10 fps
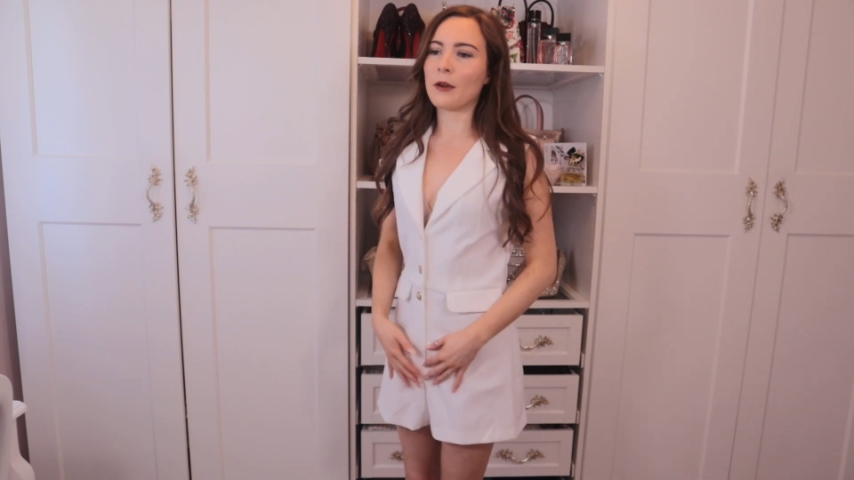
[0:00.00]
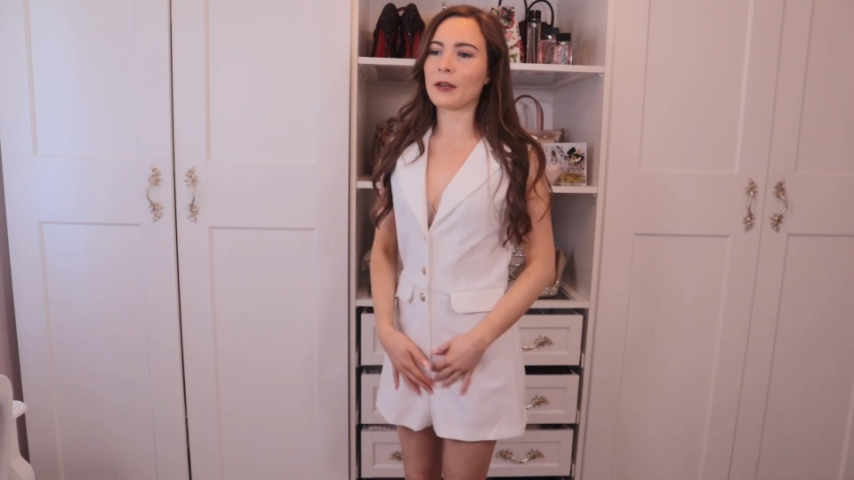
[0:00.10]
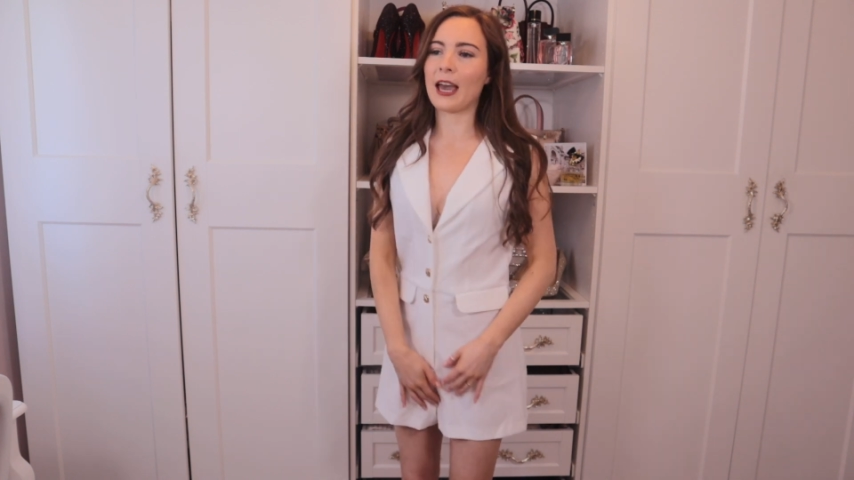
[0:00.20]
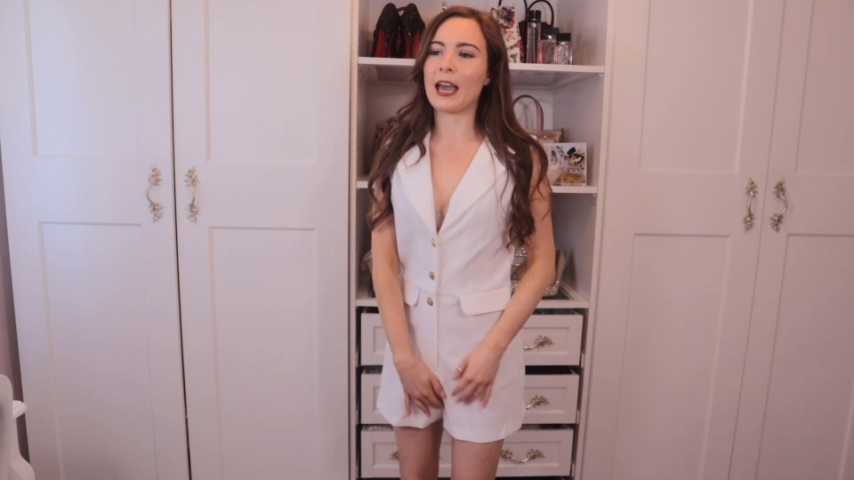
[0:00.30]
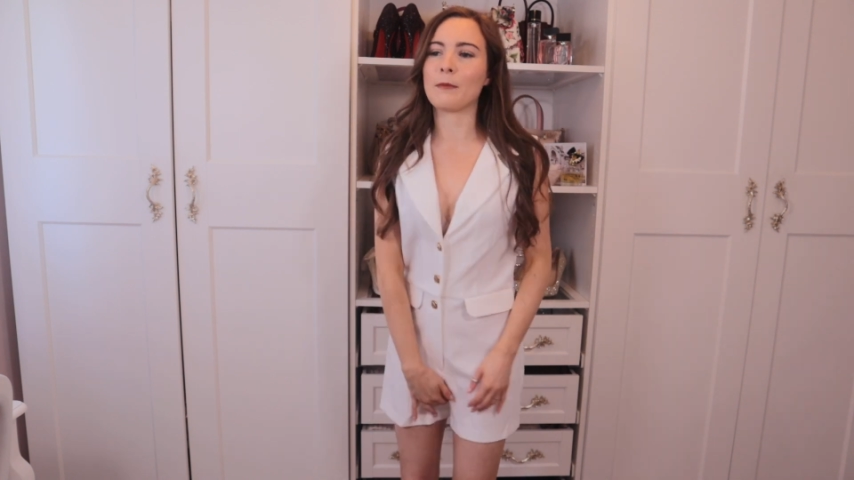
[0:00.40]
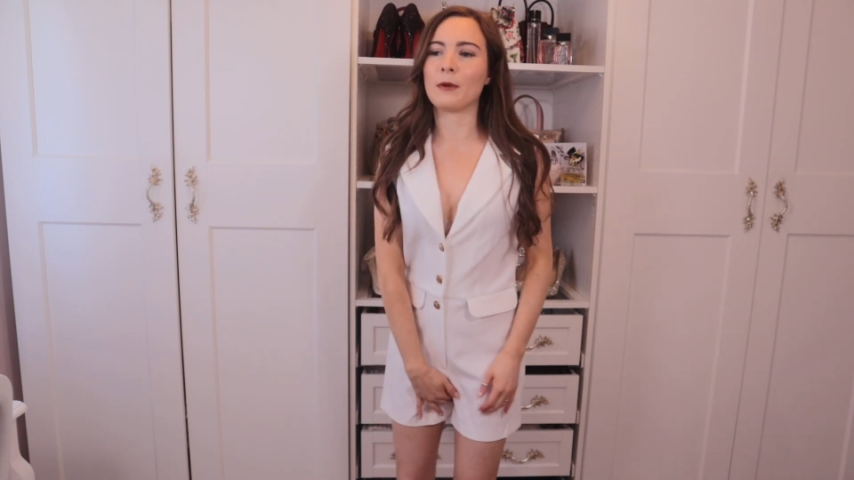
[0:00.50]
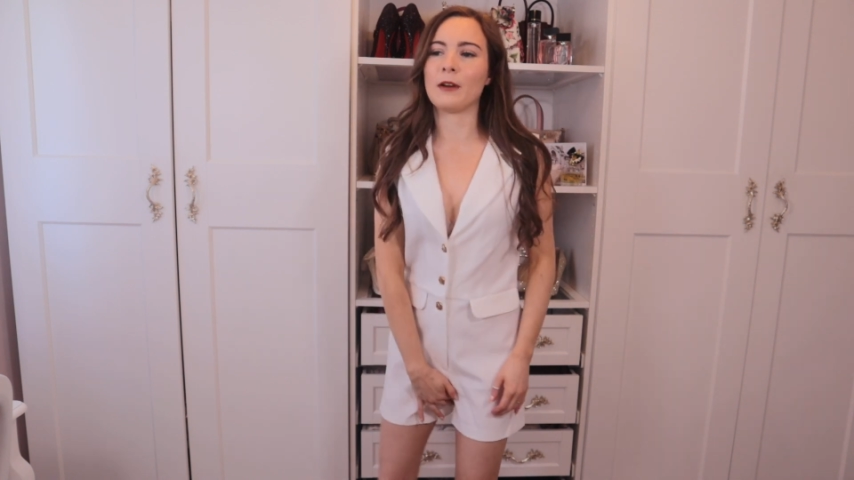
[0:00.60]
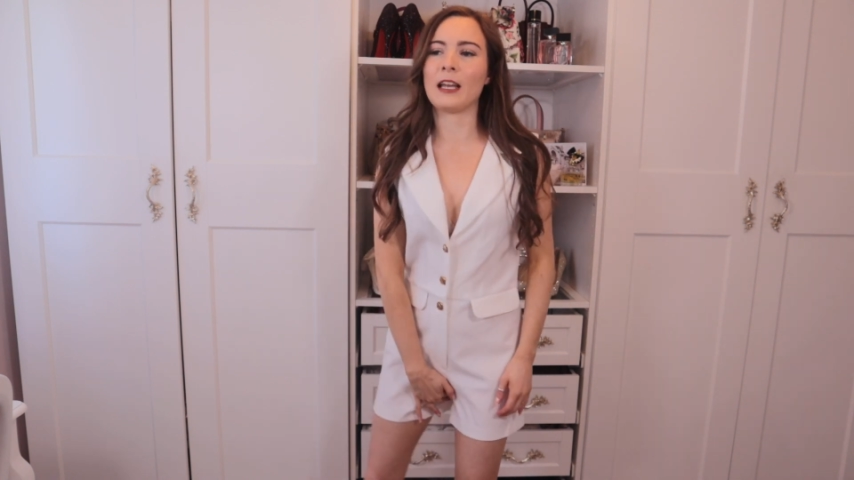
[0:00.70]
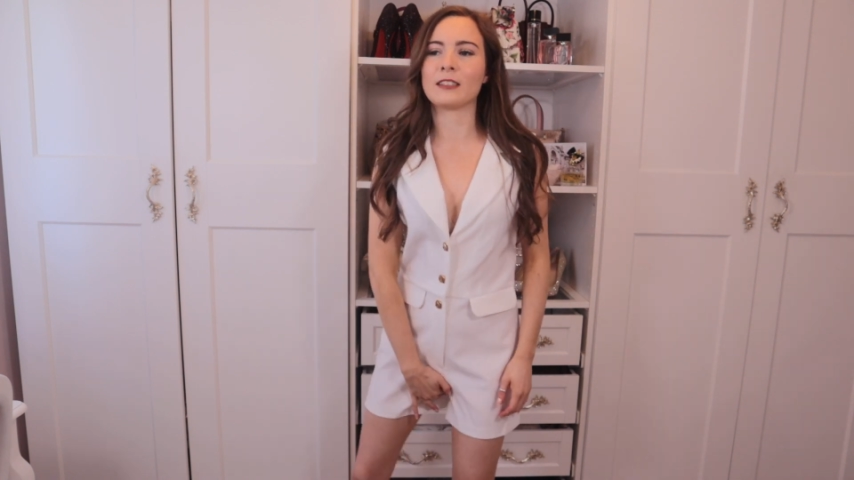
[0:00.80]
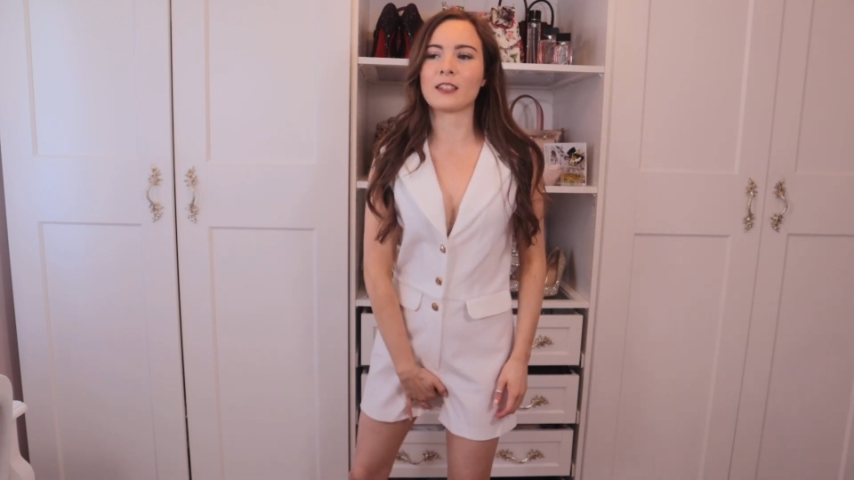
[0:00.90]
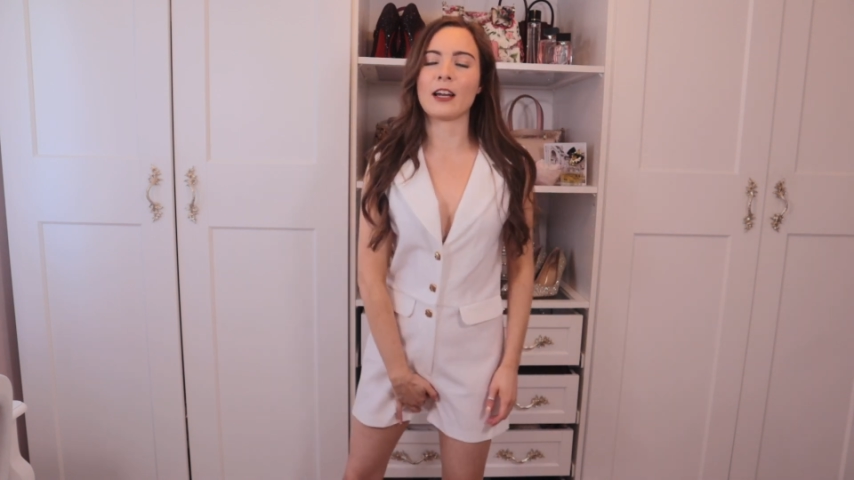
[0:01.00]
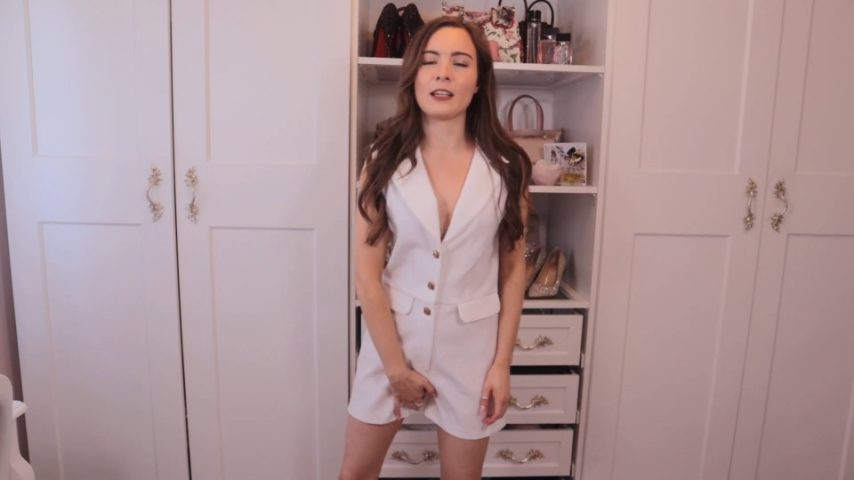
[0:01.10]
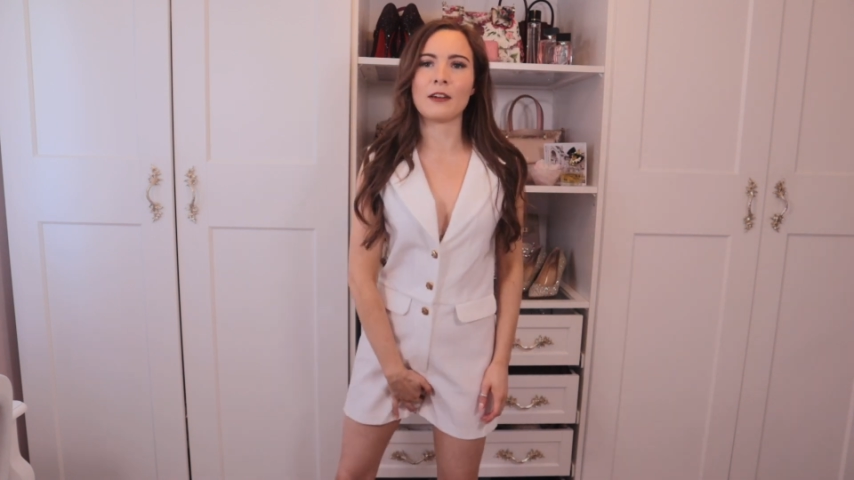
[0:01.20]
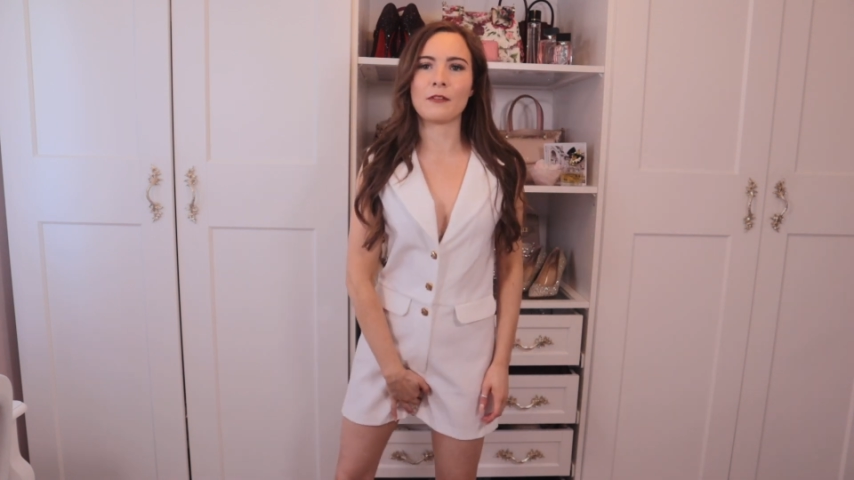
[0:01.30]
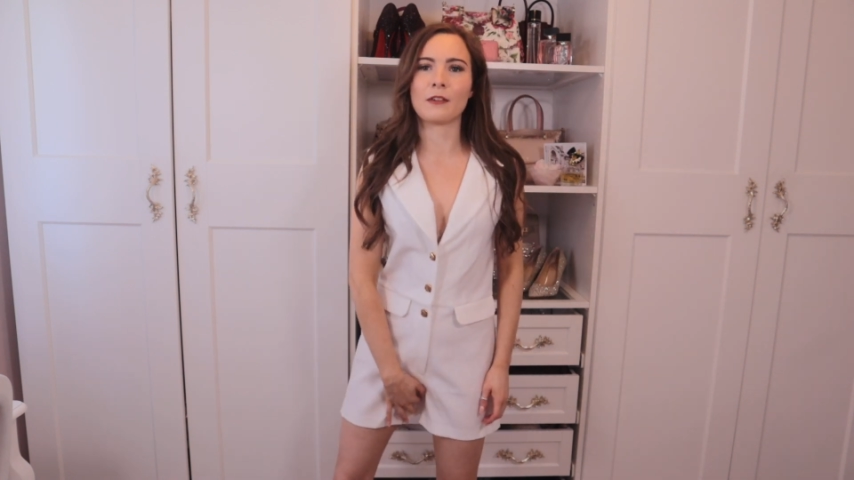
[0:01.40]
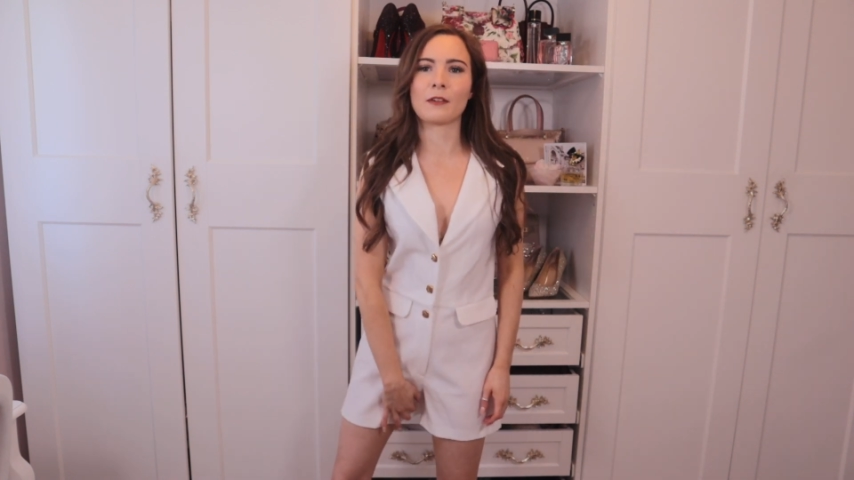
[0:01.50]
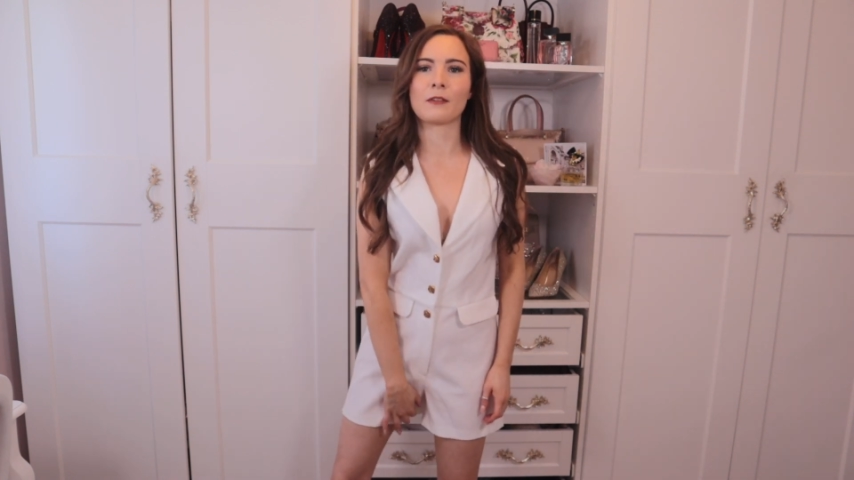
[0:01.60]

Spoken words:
okay, but it's kind of